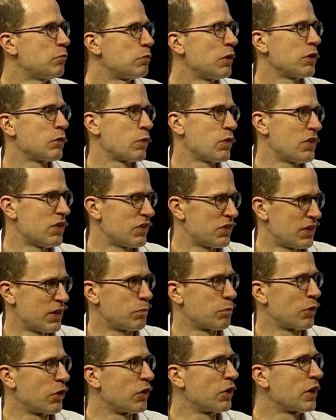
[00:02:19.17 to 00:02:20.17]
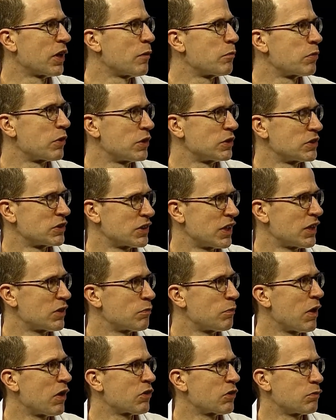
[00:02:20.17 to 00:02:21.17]
But with this deep learning approach,
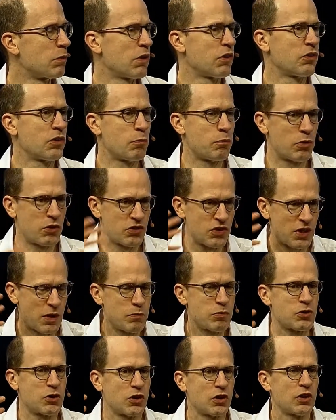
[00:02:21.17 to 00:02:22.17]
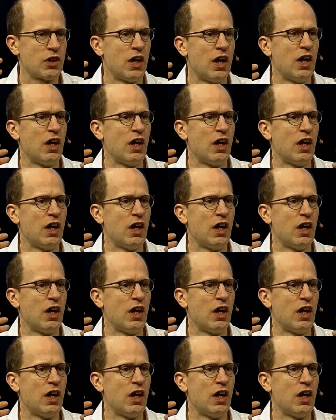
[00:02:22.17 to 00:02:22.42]
that's possible. So perceptual uh,